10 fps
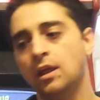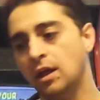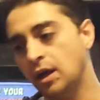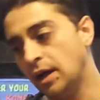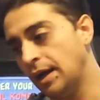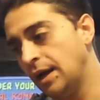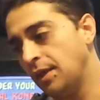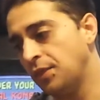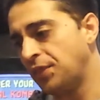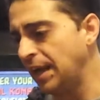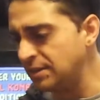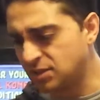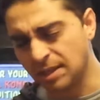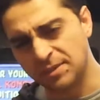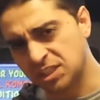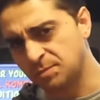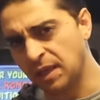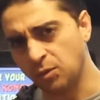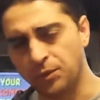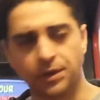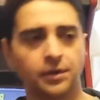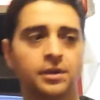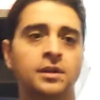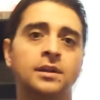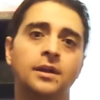Then something smelled weird.